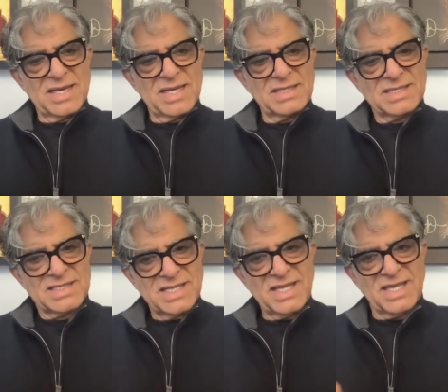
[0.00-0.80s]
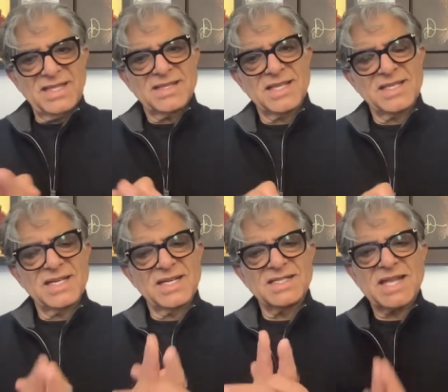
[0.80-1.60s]
and see that
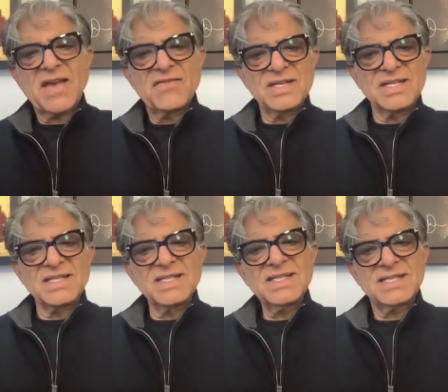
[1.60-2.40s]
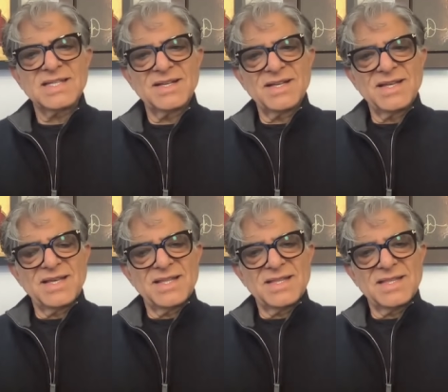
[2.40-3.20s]
there is evidence
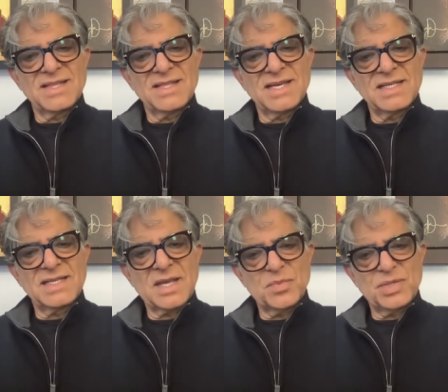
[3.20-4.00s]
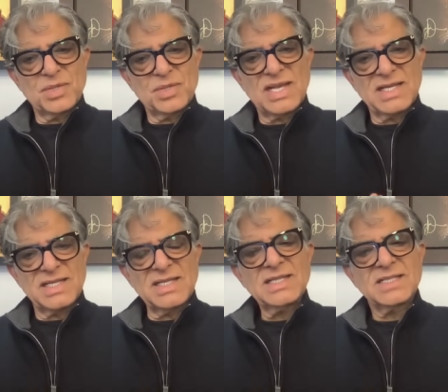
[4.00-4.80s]
that
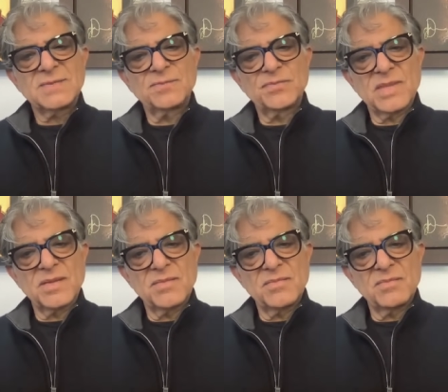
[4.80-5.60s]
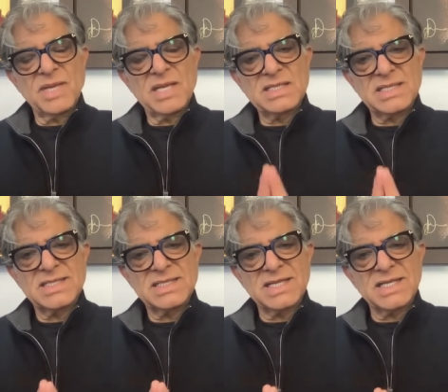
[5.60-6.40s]
epigenetics, mental
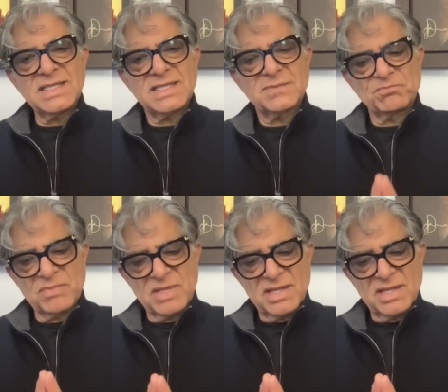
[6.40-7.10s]
states,